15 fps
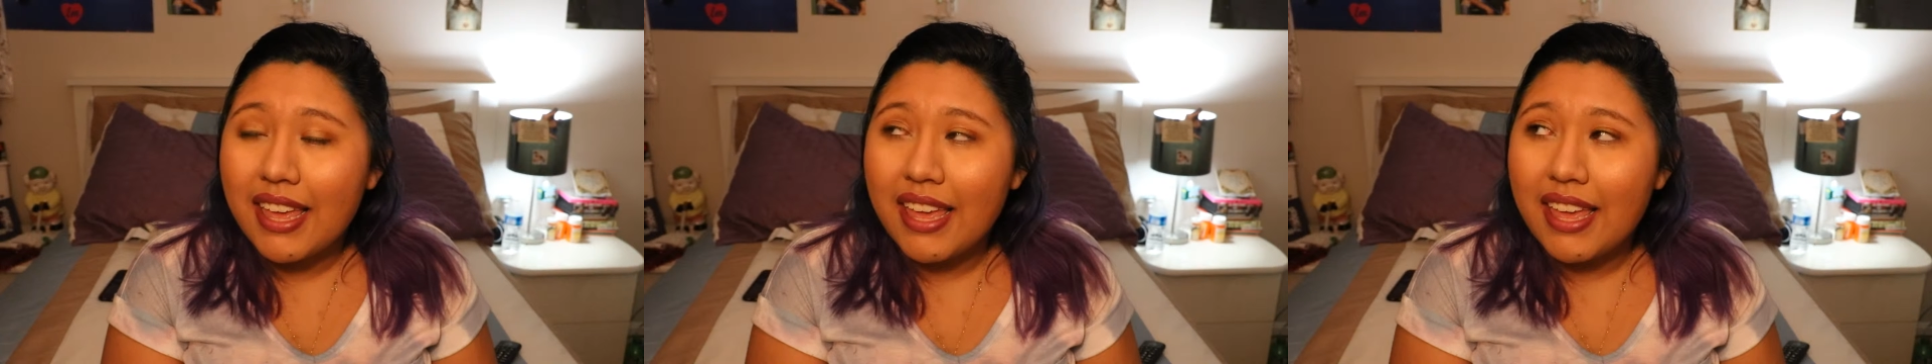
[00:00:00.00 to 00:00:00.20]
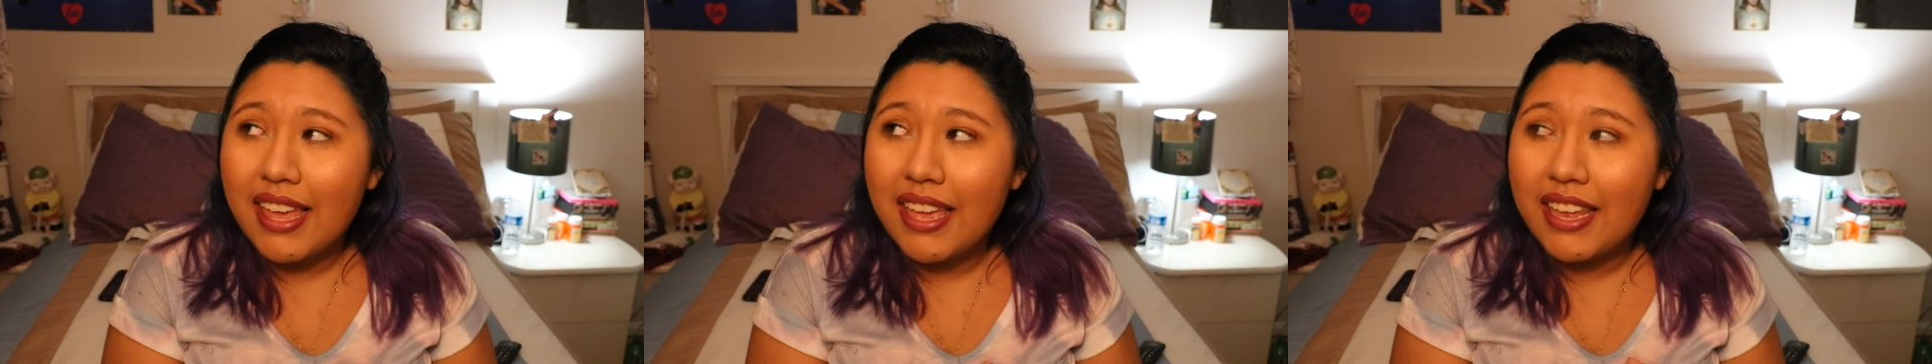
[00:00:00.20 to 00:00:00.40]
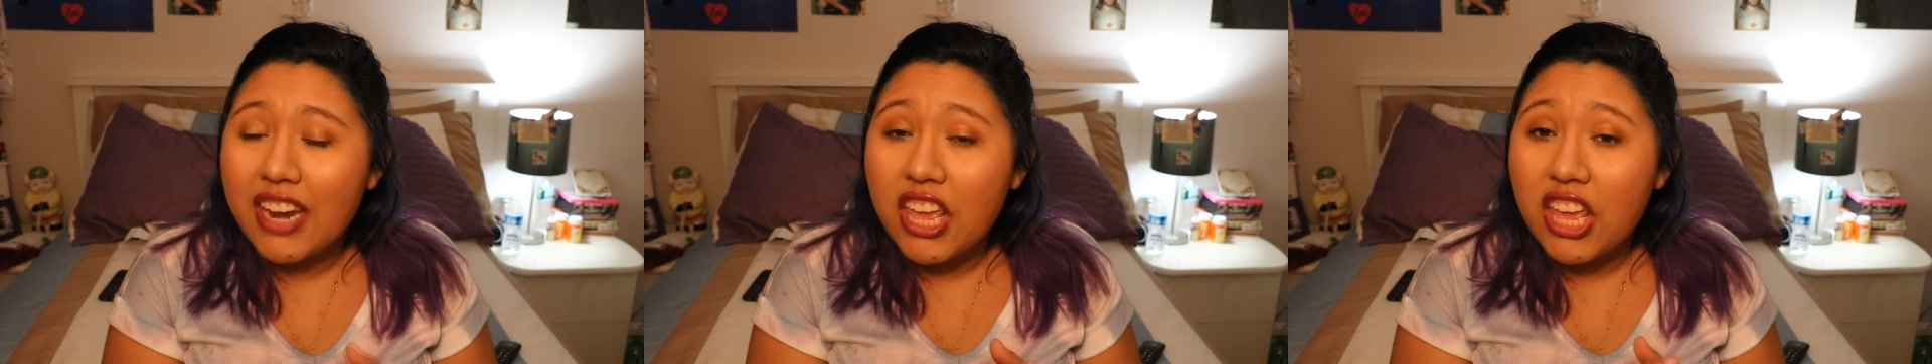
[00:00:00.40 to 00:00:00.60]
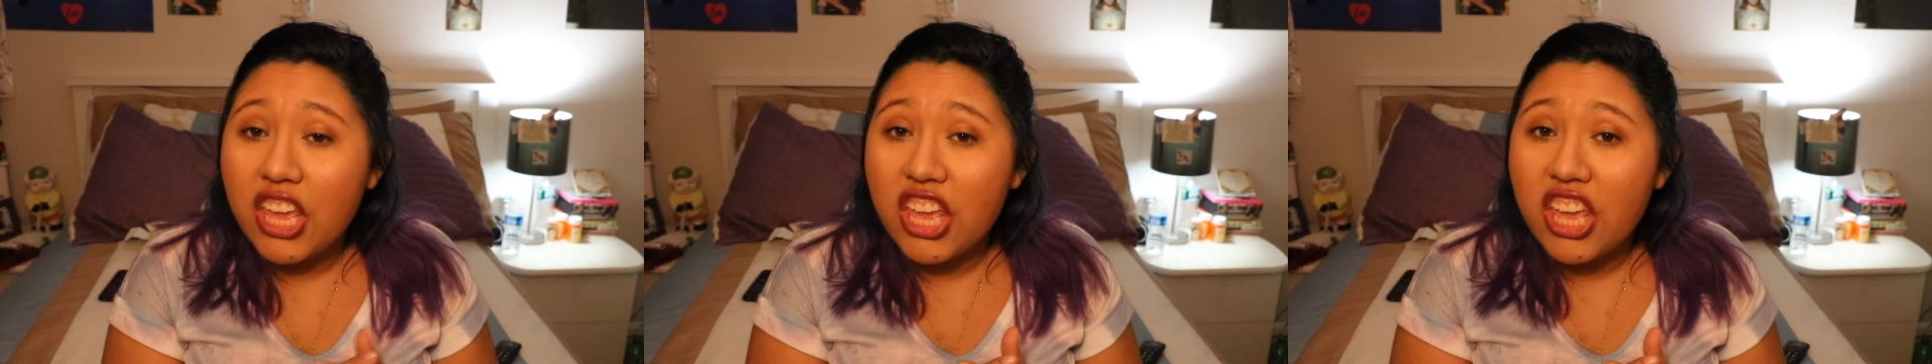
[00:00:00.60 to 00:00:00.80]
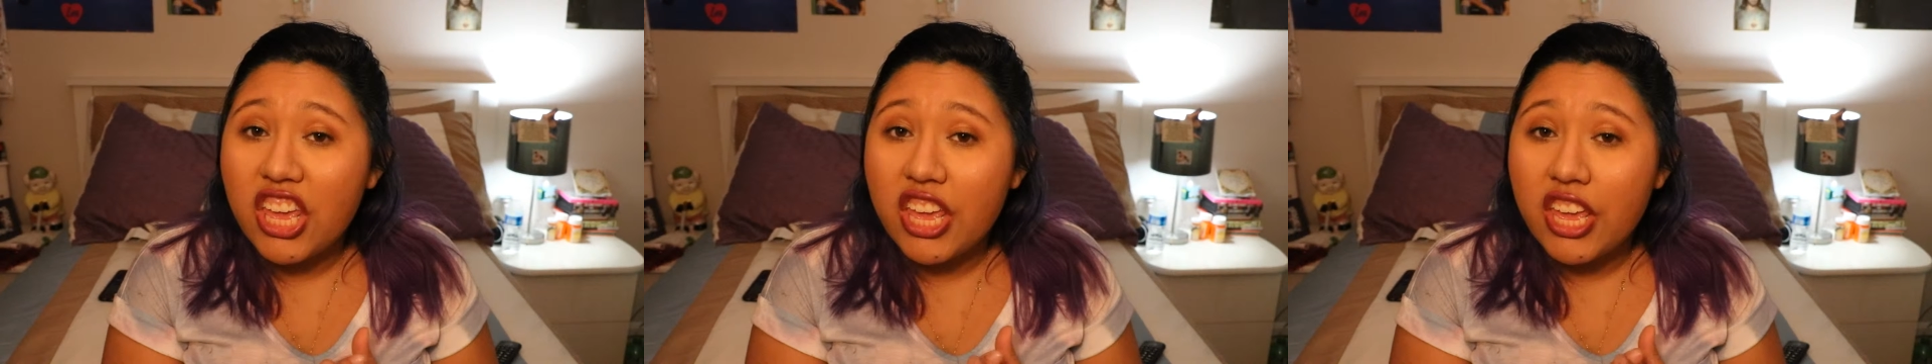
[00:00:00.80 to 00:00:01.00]
an
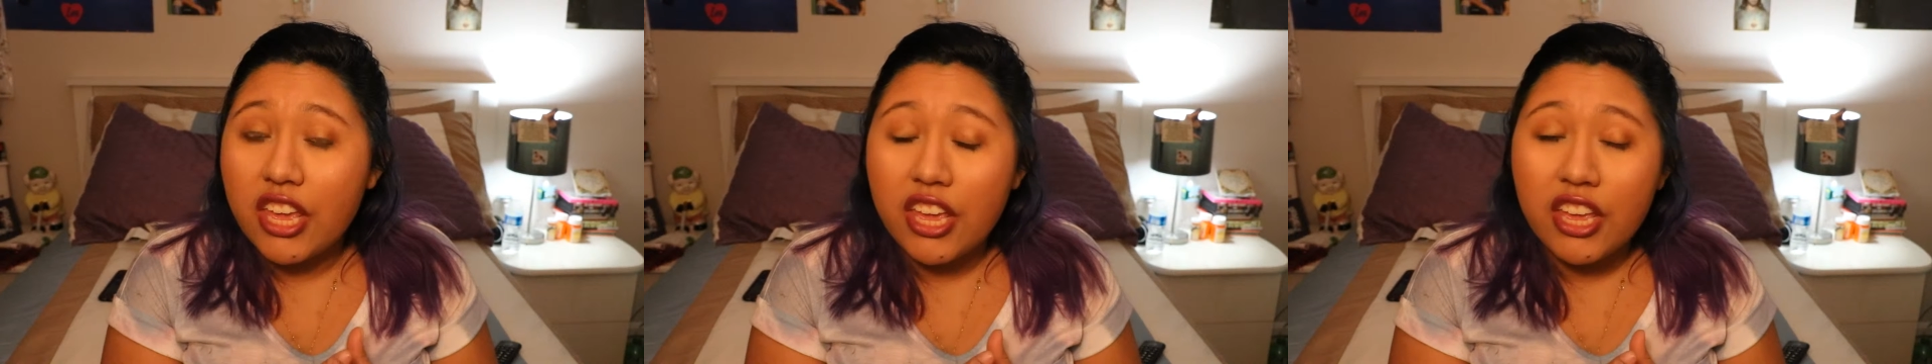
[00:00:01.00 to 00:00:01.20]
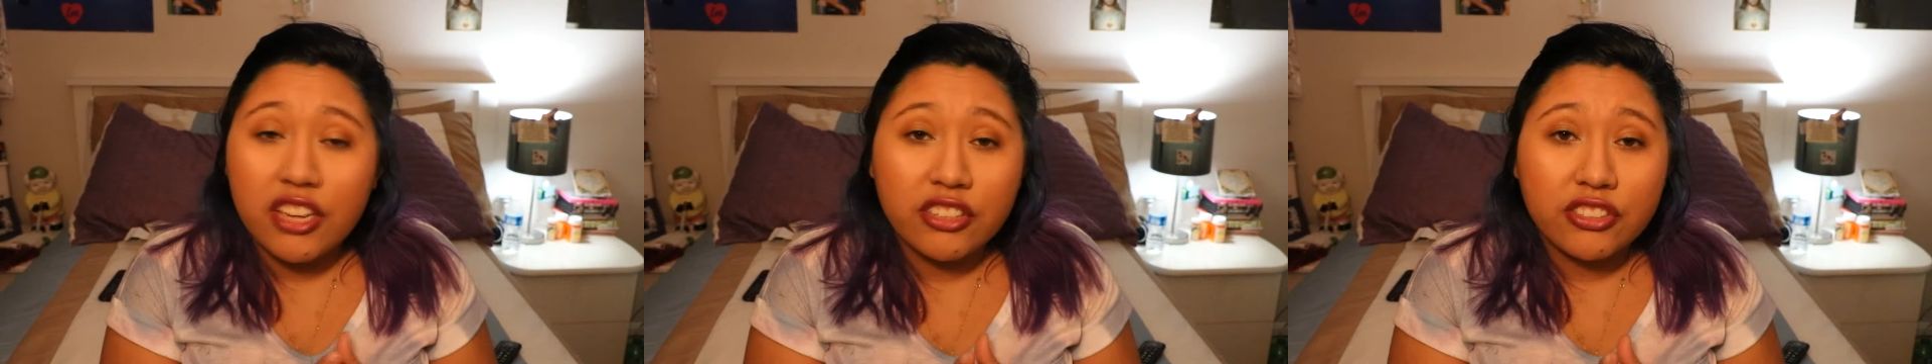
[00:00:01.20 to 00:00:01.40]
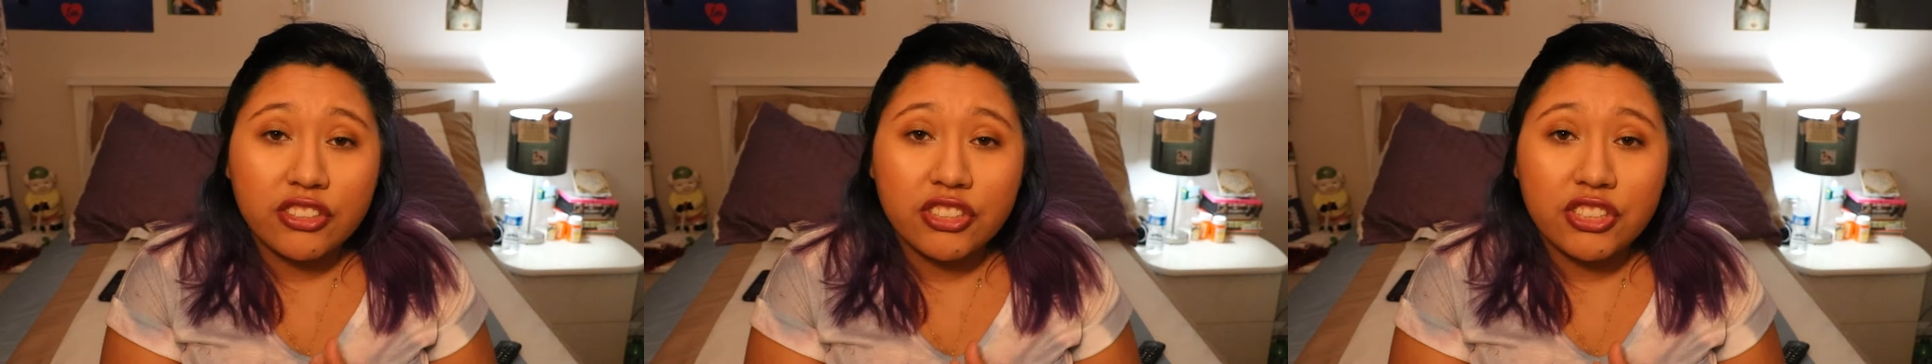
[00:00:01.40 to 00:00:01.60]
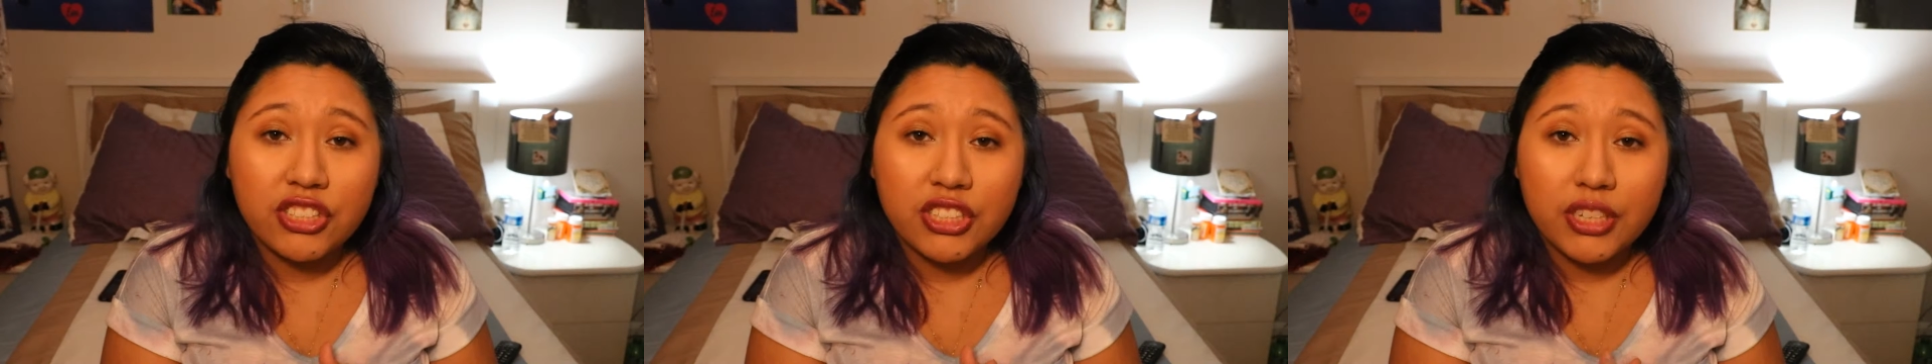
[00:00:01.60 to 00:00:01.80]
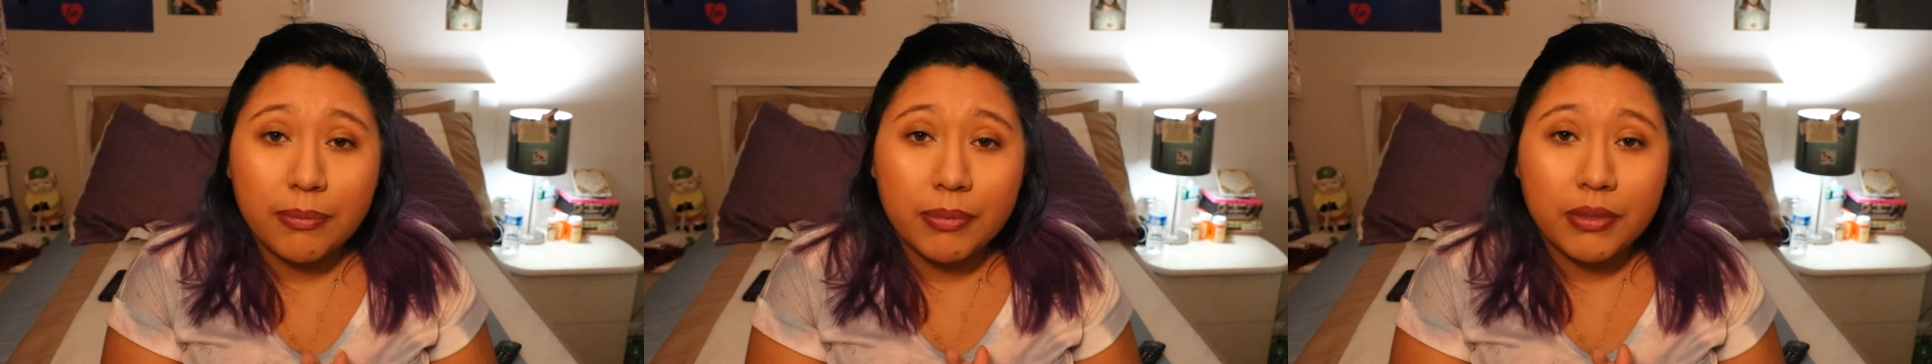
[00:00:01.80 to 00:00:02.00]

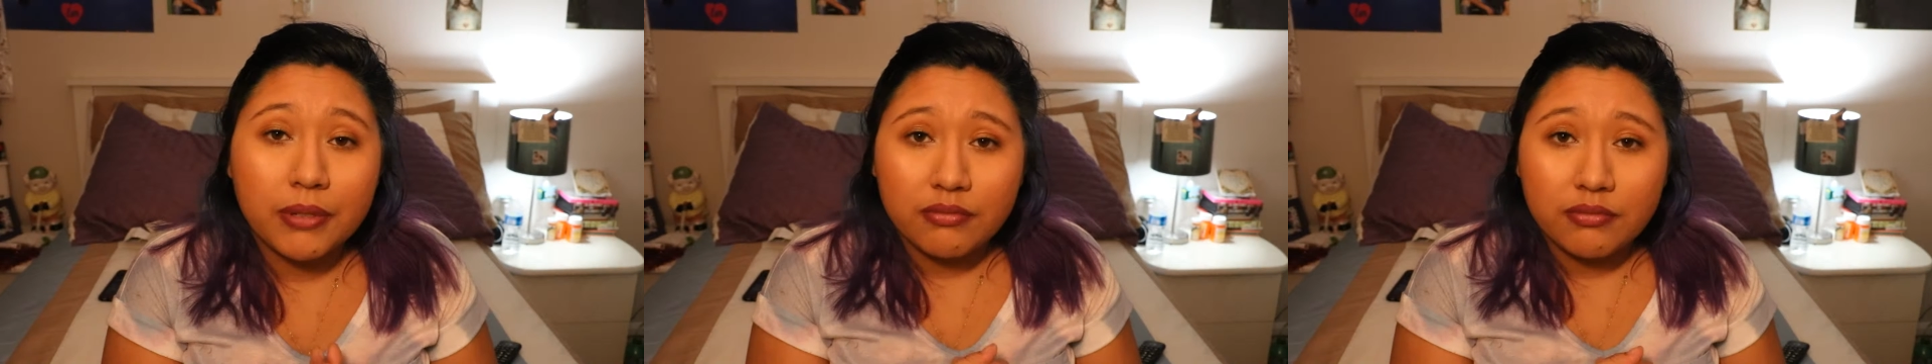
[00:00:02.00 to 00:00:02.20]
internship